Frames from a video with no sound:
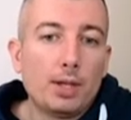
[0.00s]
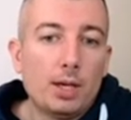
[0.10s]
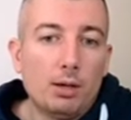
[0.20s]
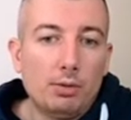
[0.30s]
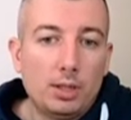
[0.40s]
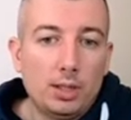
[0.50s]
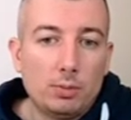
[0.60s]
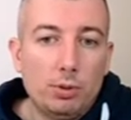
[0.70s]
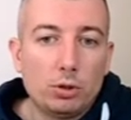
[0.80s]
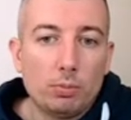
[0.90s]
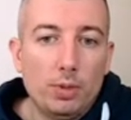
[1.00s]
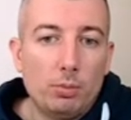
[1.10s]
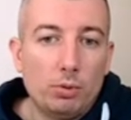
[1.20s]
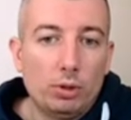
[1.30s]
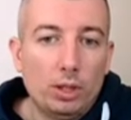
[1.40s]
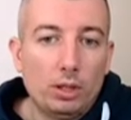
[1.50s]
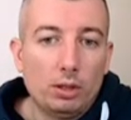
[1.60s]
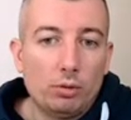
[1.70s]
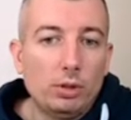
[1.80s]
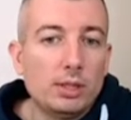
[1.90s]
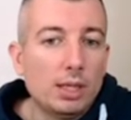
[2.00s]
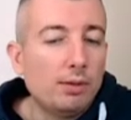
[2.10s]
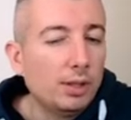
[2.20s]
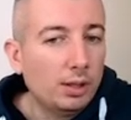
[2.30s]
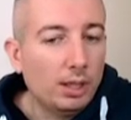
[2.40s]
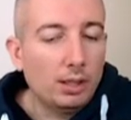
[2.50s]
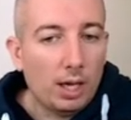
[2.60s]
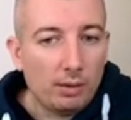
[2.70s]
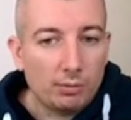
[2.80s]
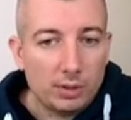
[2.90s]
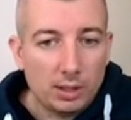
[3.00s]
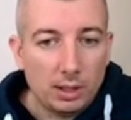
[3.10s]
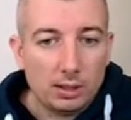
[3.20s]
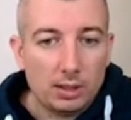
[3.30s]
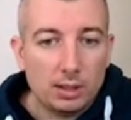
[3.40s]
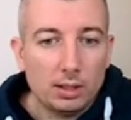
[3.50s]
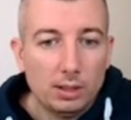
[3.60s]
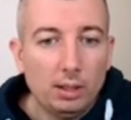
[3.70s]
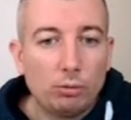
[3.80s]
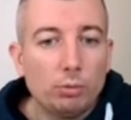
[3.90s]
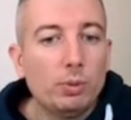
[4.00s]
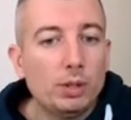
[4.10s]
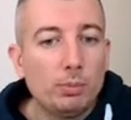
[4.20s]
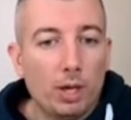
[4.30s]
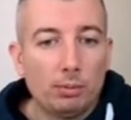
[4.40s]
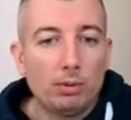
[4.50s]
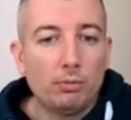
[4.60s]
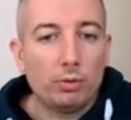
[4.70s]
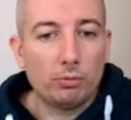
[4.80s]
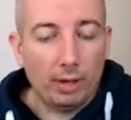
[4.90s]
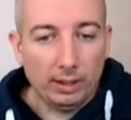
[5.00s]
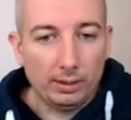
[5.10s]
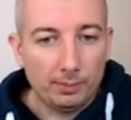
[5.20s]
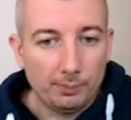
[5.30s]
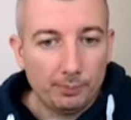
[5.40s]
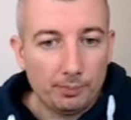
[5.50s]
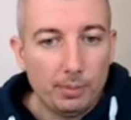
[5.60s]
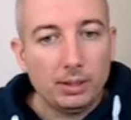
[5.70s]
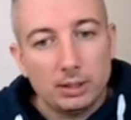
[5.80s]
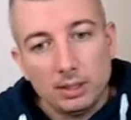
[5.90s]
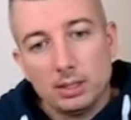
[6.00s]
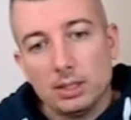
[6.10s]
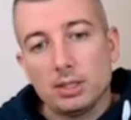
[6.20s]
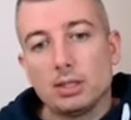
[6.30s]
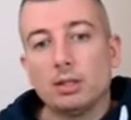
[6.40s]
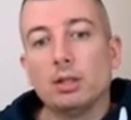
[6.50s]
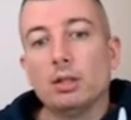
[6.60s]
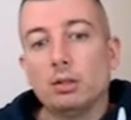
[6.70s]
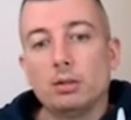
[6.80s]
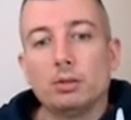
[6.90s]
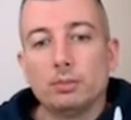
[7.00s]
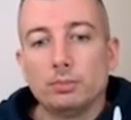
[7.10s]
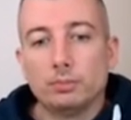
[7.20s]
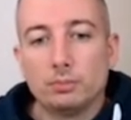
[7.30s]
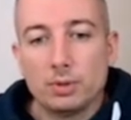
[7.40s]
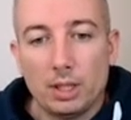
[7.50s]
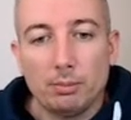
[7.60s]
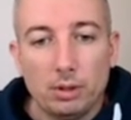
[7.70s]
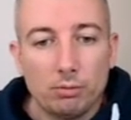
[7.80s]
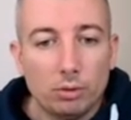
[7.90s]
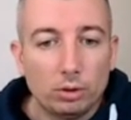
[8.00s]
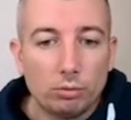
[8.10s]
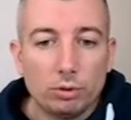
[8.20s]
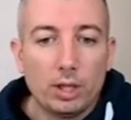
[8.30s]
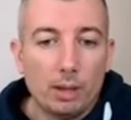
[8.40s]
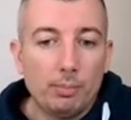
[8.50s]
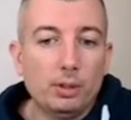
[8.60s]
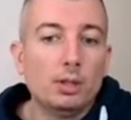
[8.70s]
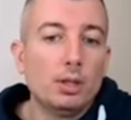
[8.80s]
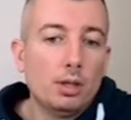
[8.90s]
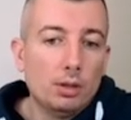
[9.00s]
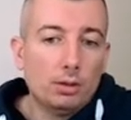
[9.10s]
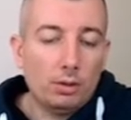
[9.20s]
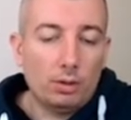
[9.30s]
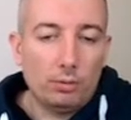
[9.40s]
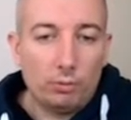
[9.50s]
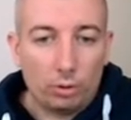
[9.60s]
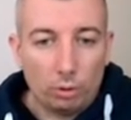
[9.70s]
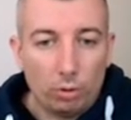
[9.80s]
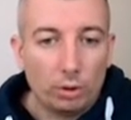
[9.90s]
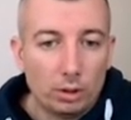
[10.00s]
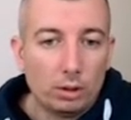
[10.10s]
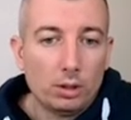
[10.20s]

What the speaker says: with his bishop, maybe on e7 and then f6, that could be the problem for white. But this is something what could happen for a longer